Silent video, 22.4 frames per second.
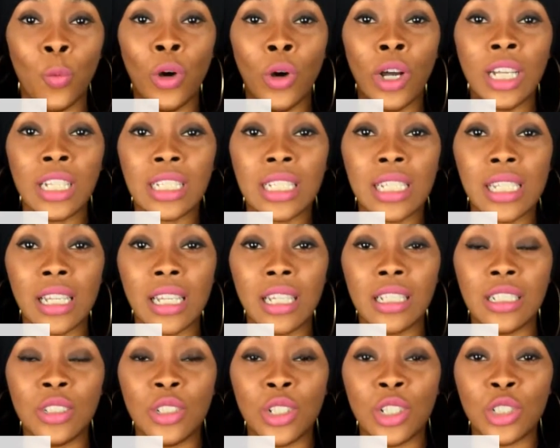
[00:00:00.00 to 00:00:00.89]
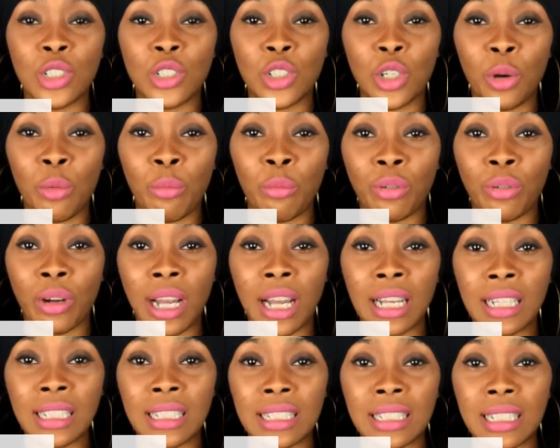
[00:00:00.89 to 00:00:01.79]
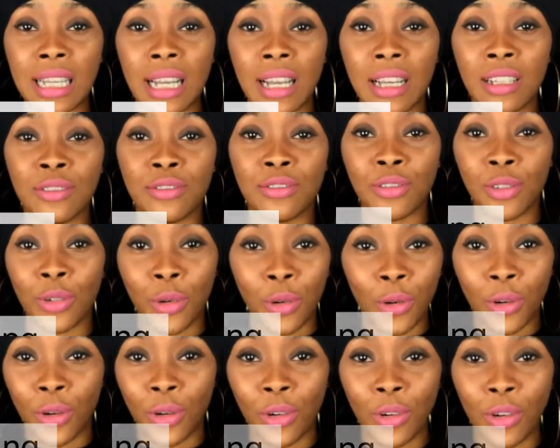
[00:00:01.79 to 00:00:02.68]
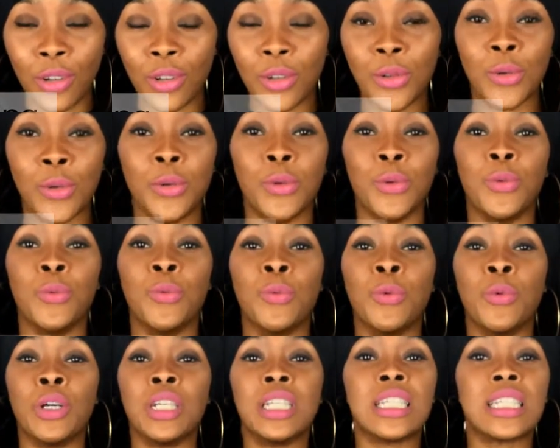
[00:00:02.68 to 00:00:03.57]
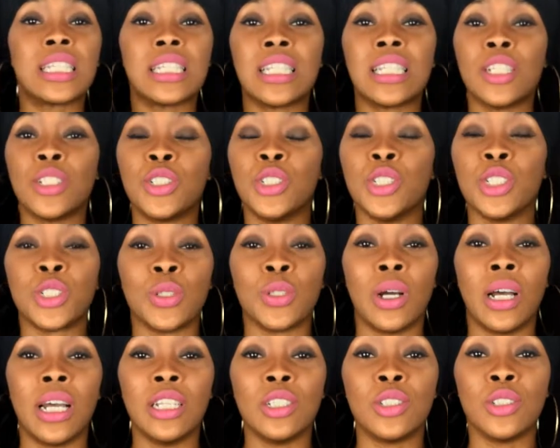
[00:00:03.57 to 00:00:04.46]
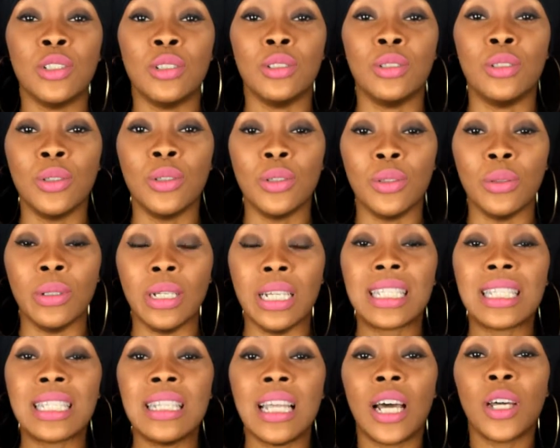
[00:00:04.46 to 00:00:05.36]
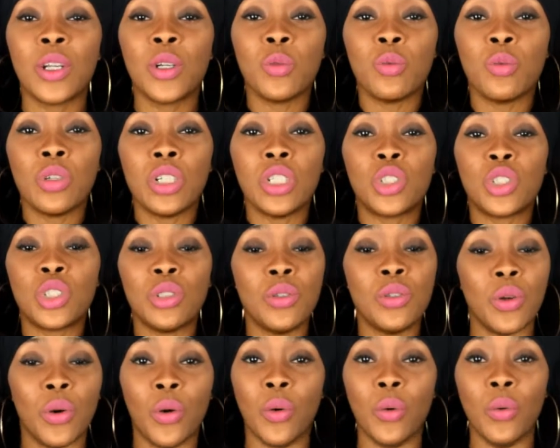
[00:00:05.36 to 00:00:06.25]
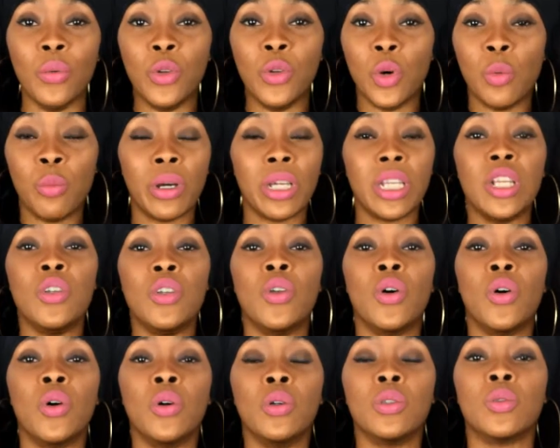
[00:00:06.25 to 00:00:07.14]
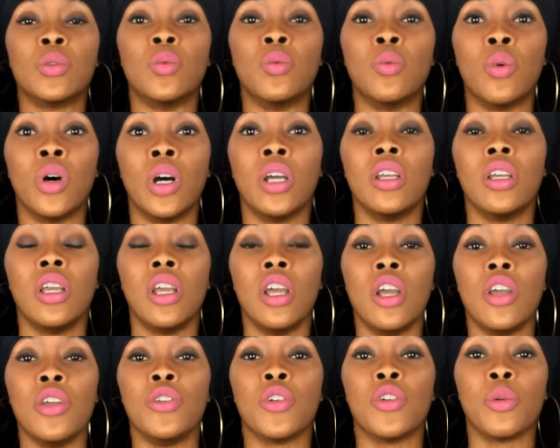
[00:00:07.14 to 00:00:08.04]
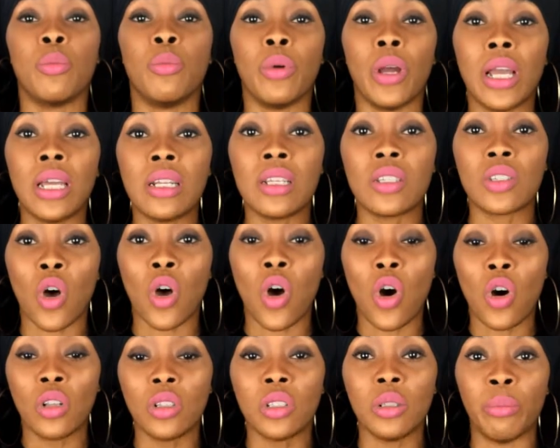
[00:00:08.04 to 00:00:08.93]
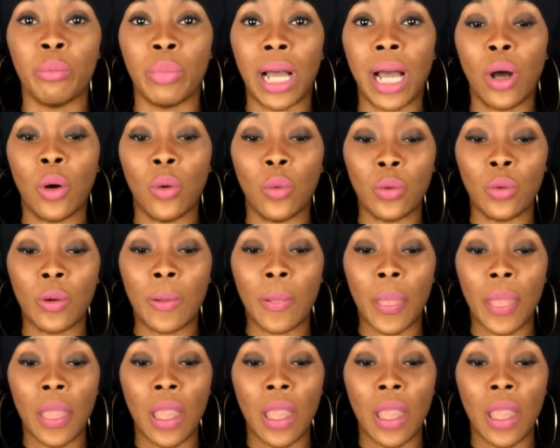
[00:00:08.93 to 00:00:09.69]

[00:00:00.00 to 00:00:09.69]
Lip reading: What does your brand stand for? What is it that you're trying to do? It's not original. Nobody knows what your brand is all about.